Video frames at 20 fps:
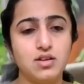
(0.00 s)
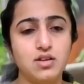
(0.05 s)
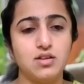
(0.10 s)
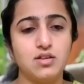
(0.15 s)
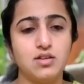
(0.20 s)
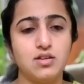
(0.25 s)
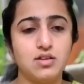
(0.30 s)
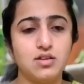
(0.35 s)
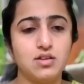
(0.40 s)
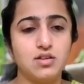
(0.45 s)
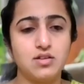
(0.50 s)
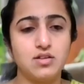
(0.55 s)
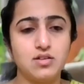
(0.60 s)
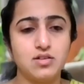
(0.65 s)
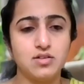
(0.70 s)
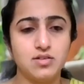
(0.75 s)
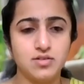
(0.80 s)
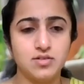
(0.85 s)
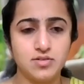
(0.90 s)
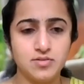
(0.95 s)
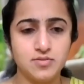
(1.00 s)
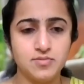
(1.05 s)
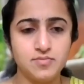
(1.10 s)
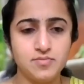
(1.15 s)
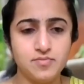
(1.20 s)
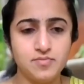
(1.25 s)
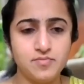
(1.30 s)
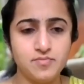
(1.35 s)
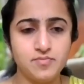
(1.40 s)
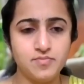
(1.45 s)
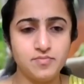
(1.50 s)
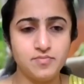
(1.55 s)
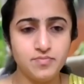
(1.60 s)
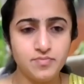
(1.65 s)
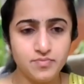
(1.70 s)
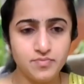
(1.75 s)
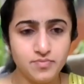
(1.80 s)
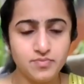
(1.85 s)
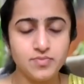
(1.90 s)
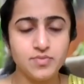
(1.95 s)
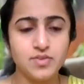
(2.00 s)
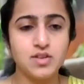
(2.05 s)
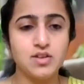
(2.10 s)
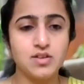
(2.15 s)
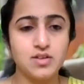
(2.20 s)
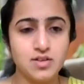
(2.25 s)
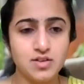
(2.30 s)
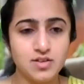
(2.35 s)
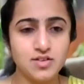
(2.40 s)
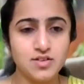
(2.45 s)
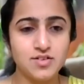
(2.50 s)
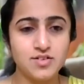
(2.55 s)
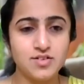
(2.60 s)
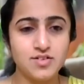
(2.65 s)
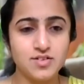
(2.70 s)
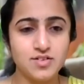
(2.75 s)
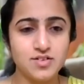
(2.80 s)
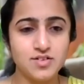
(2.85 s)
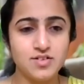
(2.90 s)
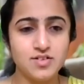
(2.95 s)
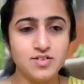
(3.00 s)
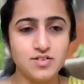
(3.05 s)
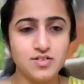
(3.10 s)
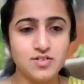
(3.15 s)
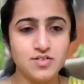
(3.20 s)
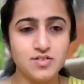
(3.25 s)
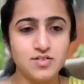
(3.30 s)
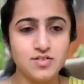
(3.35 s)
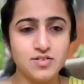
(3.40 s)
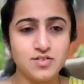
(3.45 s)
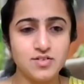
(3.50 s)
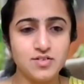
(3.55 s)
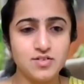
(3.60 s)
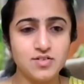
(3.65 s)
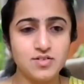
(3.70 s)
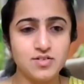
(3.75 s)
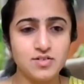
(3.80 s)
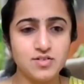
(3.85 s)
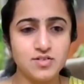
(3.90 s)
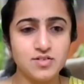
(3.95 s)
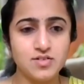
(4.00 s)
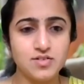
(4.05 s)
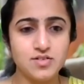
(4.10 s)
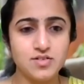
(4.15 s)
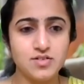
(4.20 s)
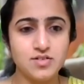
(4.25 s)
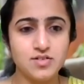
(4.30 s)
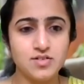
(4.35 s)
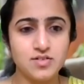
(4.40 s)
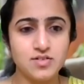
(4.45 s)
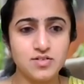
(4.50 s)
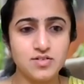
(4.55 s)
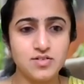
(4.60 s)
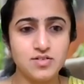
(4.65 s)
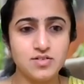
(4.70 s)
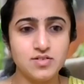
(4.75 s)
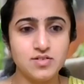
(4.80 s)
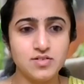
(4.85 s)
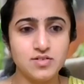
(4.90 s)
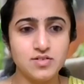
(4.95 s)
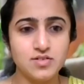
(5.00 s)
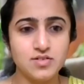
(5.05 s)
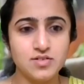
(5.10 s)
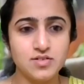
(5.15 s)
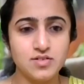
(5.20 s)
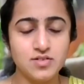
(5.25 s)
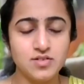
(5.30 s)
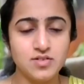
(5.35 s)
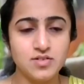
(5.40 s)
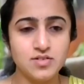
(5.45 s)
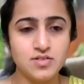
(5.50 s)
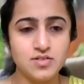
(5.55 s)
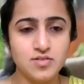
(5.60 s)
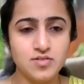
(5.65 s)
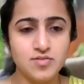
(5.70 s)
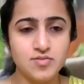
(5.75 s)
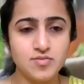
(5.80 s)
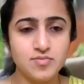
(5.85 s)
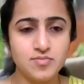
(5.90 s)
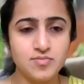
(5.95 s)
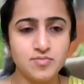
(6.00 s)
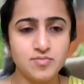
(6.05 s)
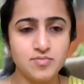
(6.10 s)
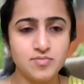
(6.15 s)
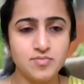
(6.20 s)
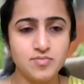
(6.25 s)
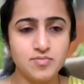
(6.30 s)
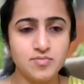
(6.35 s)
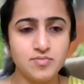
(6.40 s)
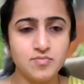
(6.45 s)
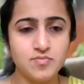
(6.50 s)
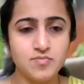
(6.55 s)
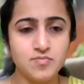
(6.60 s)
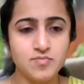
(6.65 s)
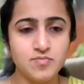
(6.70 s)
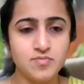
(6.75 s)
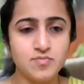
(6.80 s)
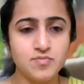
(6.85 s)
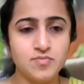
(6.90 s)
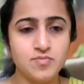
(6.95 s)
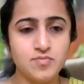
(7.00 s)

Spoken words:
This person isn't speaking.